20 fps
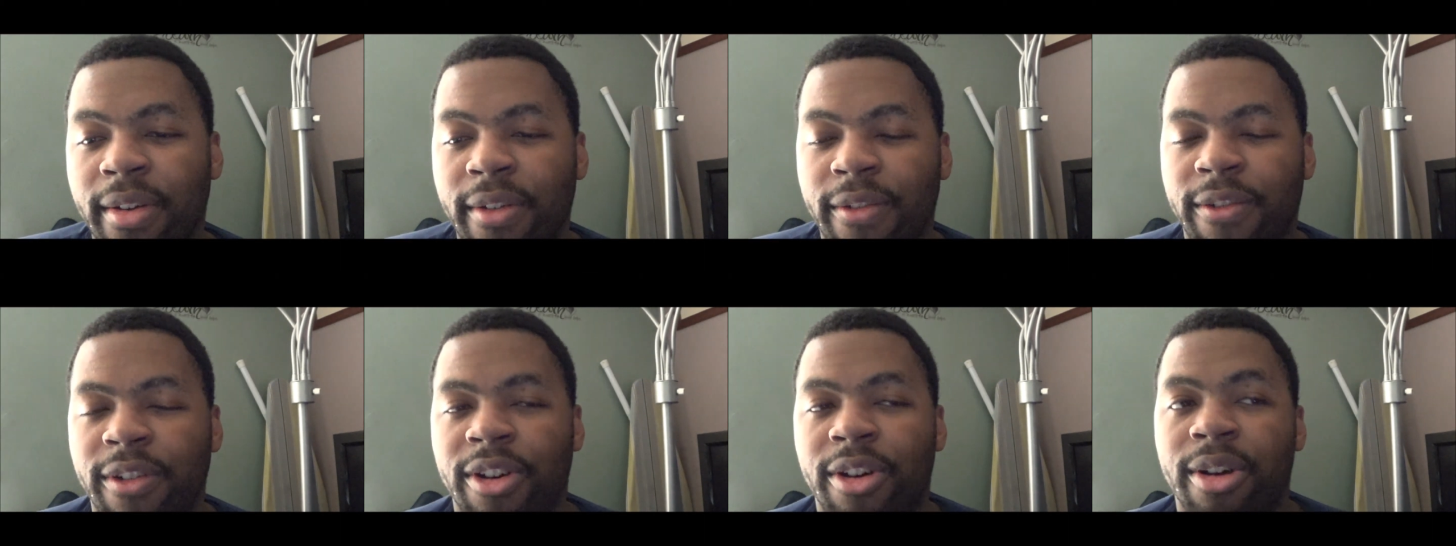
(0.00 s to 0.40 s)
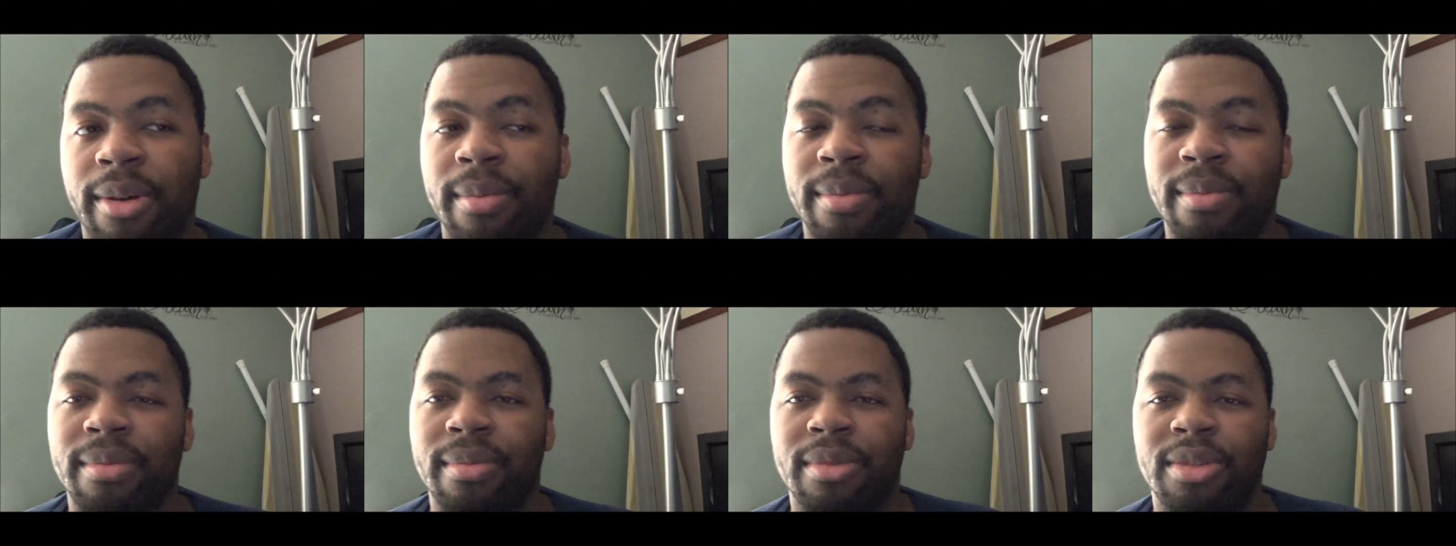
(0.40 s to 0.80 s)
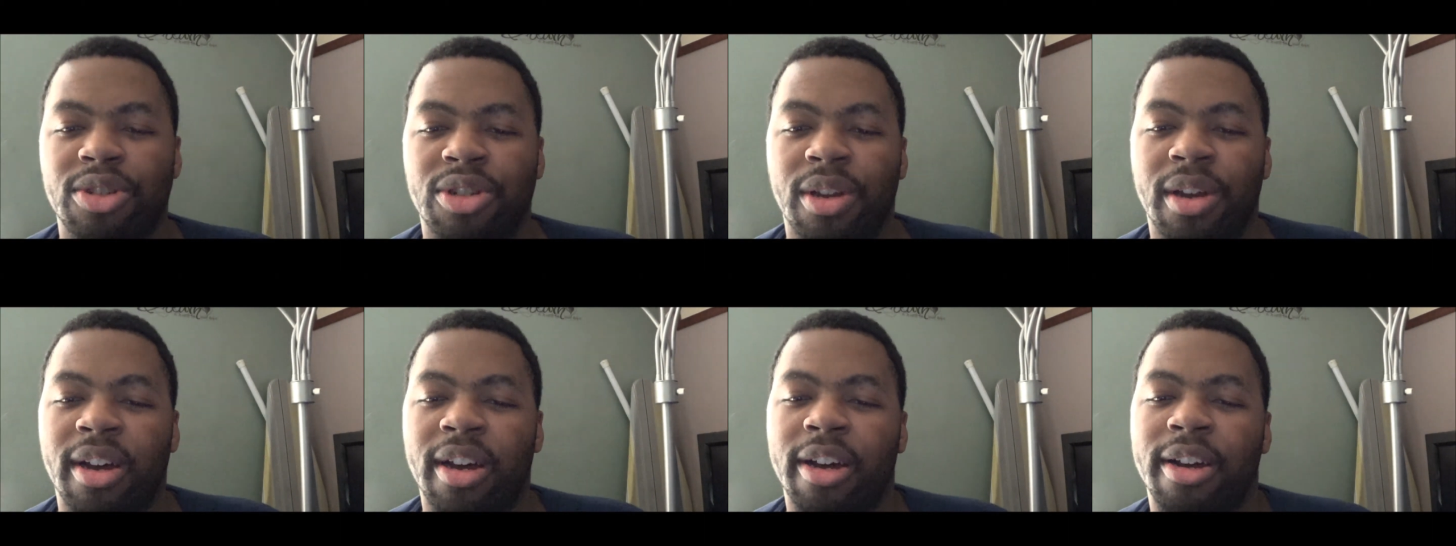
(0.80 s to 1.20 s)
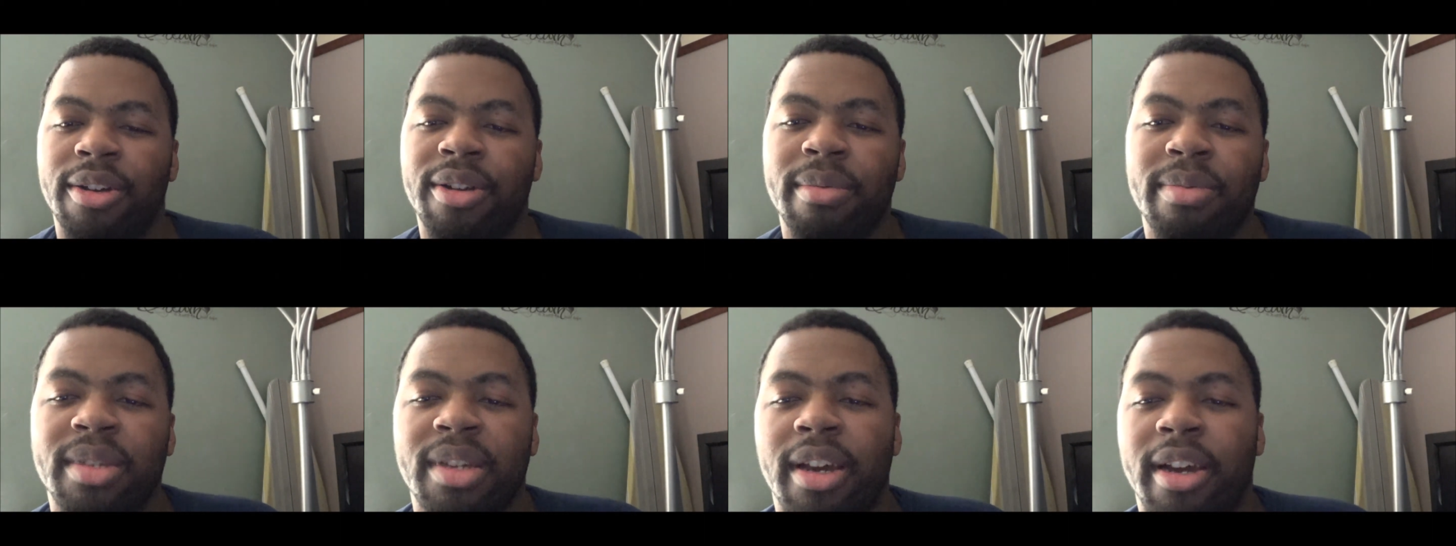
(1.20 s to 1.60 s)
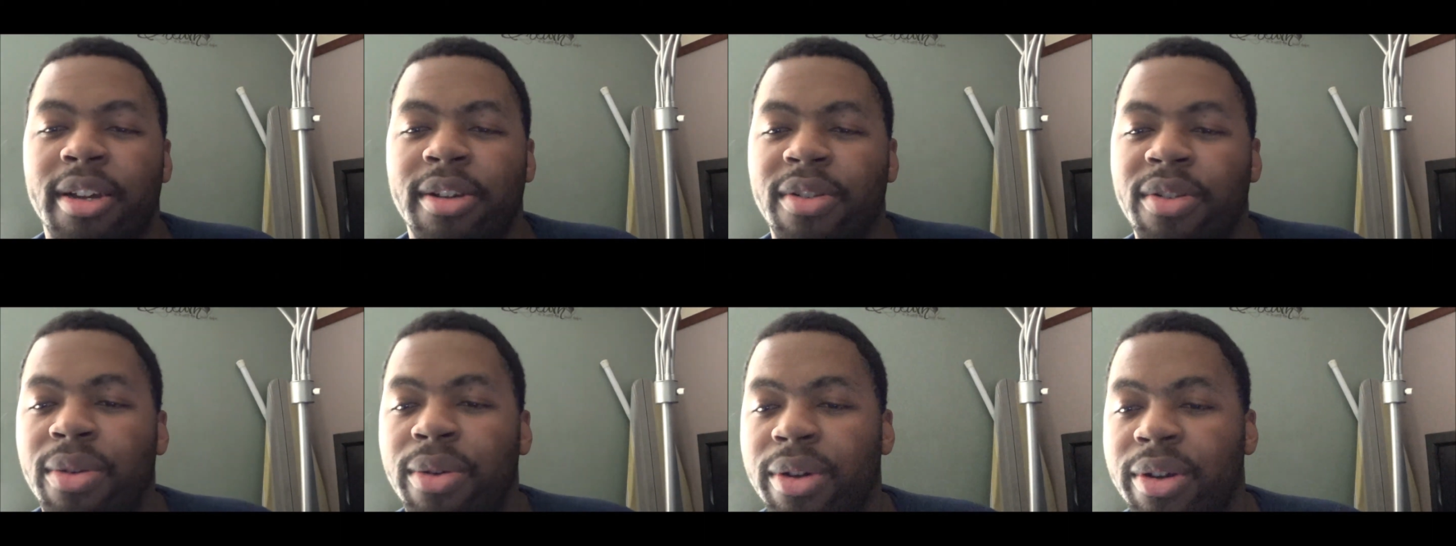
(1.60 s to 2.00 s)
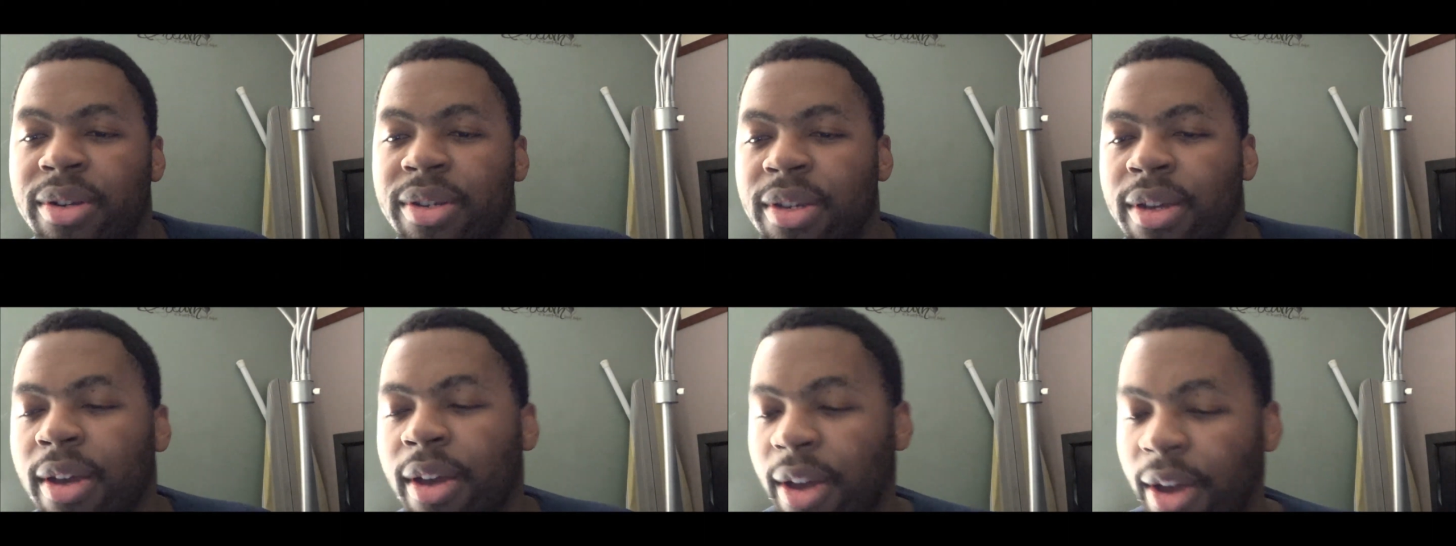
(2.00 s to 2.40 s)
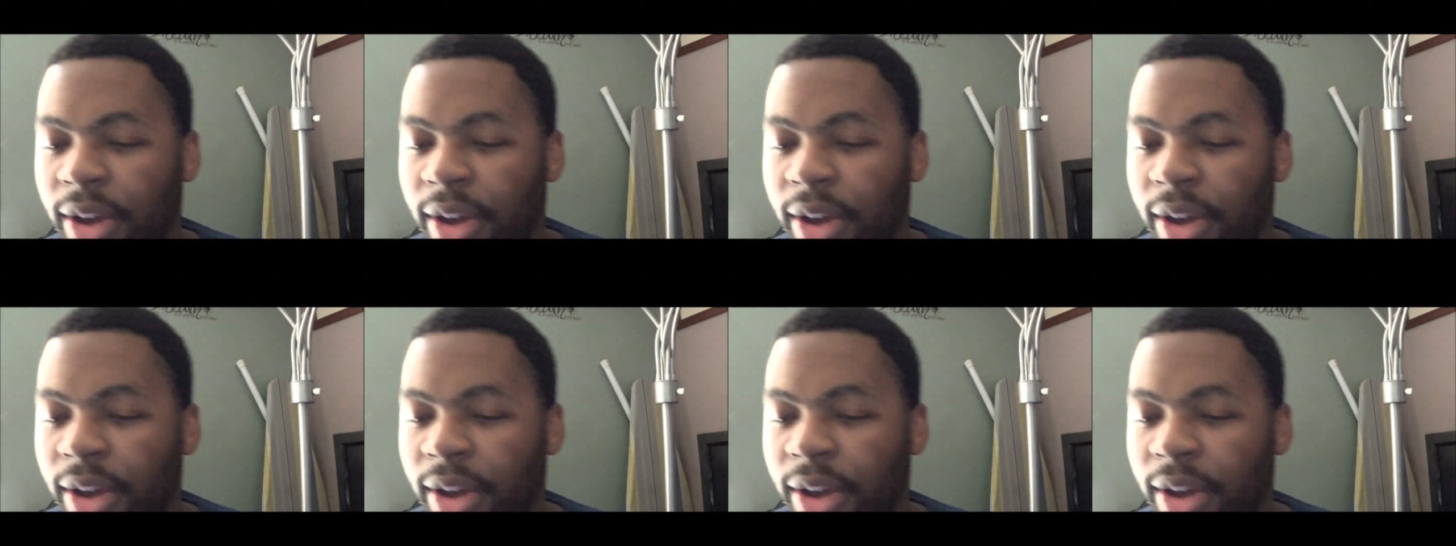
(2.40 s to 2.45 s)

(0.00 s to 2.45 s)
from uh, Krypton, of course.